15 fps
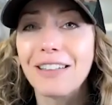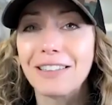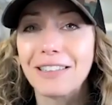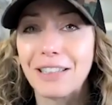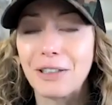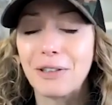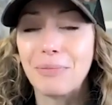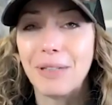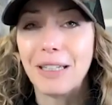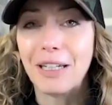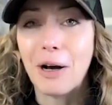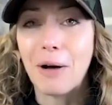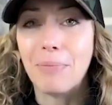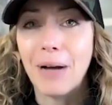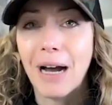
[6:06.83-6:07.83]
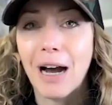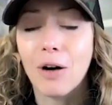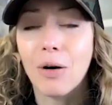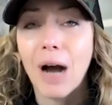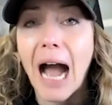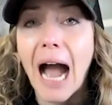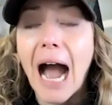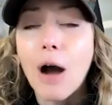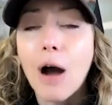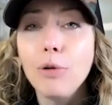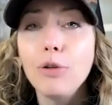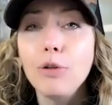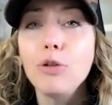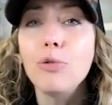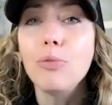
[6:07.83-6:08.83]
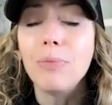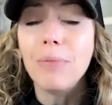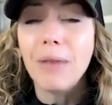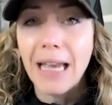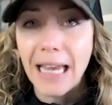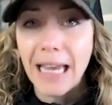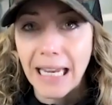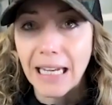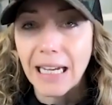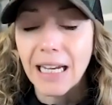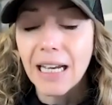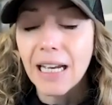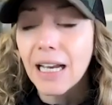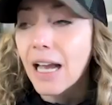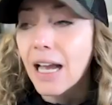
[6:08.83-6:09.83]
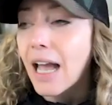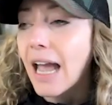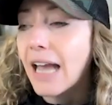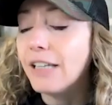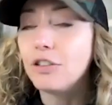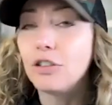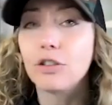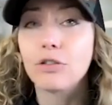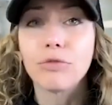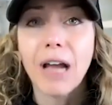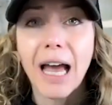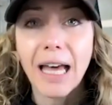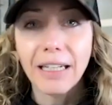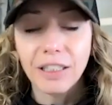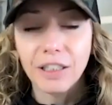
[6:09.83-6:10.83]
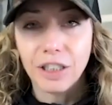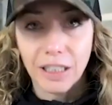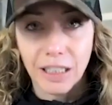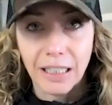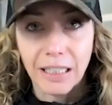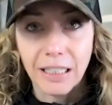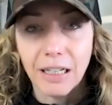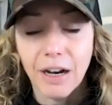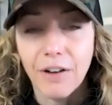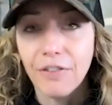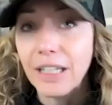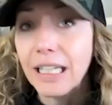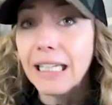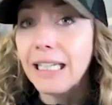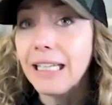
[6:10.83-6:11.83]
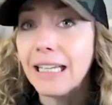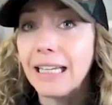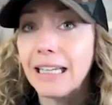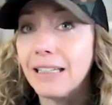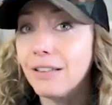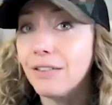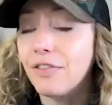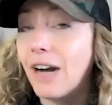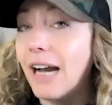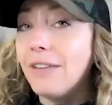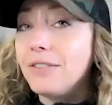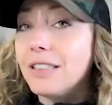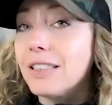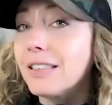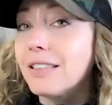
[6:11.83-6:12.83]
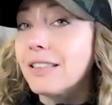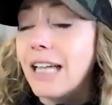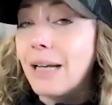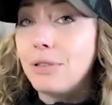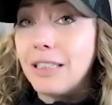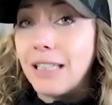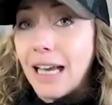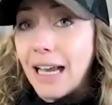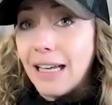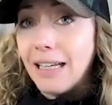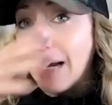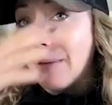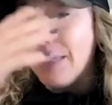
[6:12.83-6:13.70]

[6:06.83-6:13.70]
a little bit about how you make a strategy of eating 5 to 6 times a day. I